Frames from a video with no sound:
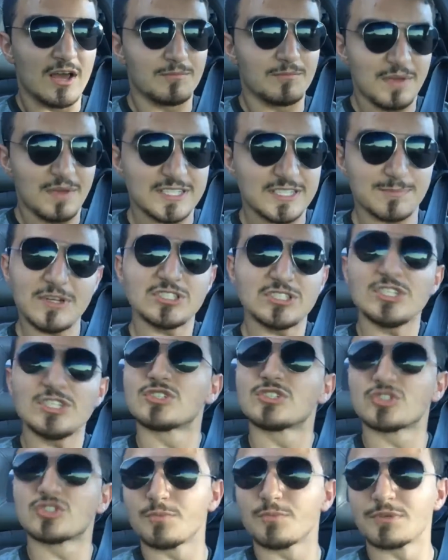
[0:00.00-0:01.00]
Especially
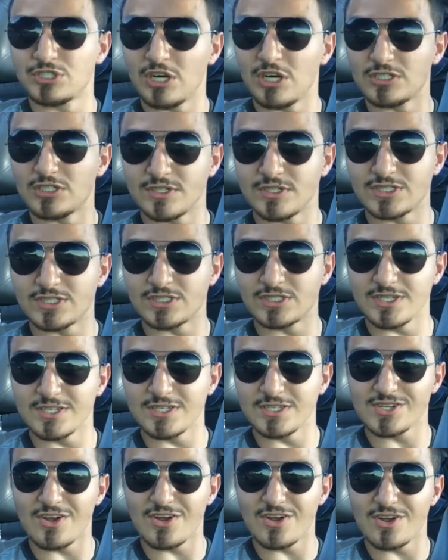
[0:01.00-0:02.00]
the supercharged versions of
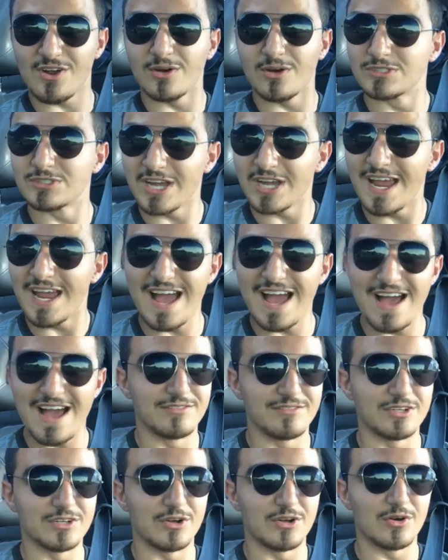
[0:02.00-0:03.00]
this car, which I
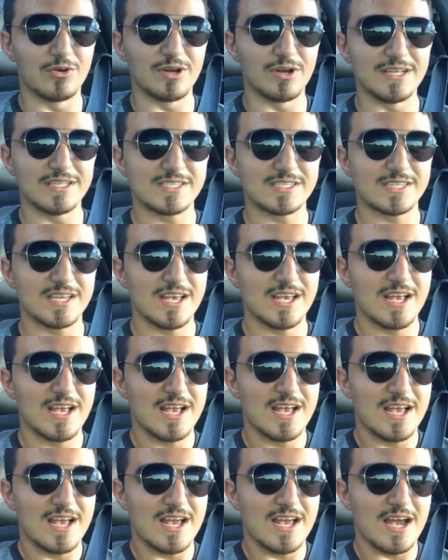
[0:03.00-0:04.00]
have, it's
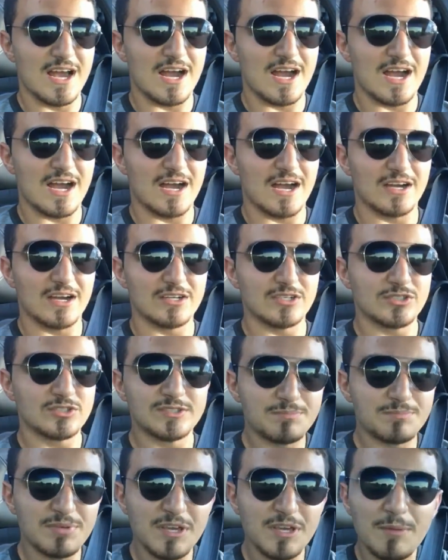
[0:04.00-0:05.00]

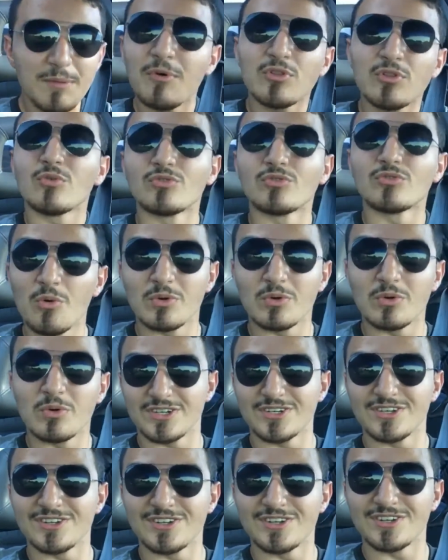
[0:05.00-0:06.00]
people don't know what's
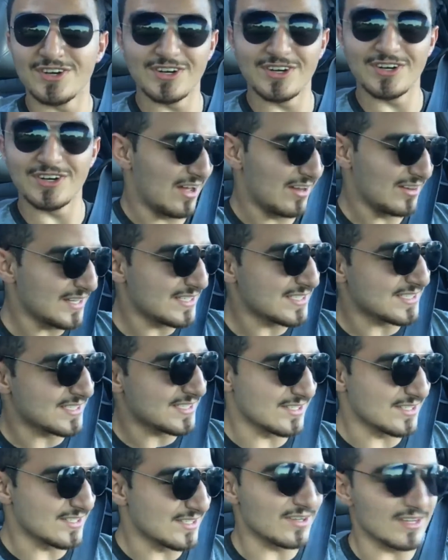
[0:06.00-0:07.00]
under the hood unless they
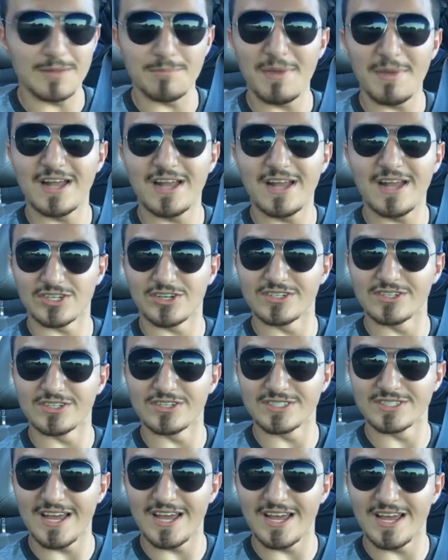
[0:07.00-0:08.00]
look at the badges on the
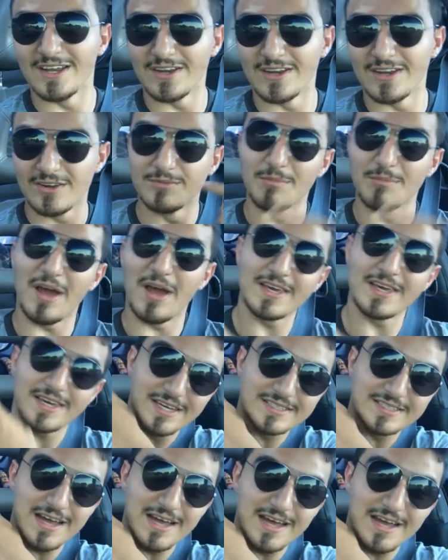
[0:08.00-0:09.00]
side, and in my
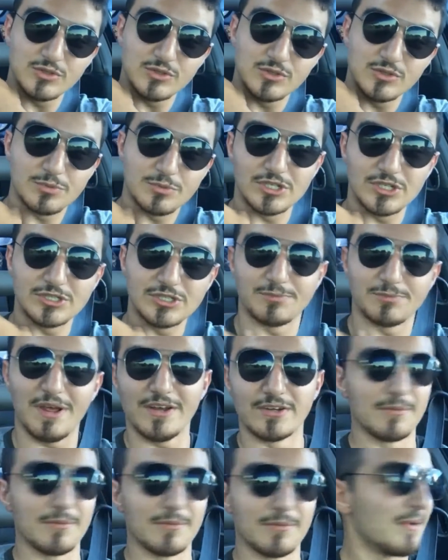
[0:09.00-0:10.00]
case I have the supercharged
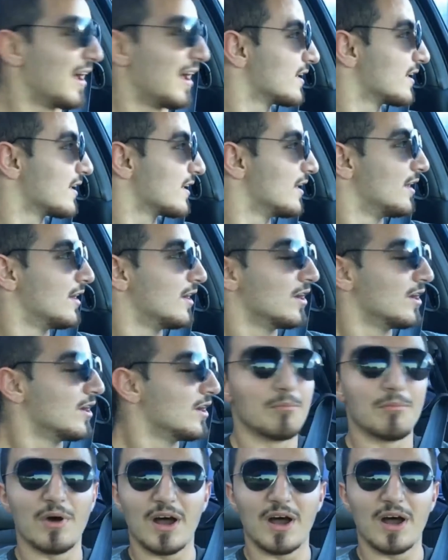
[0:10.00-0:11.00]
banner in the back.
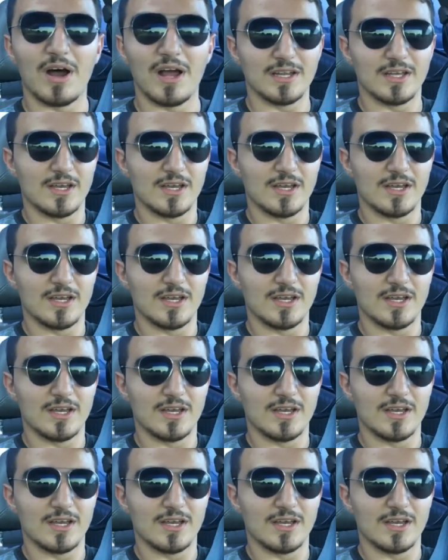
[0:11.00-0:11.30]
But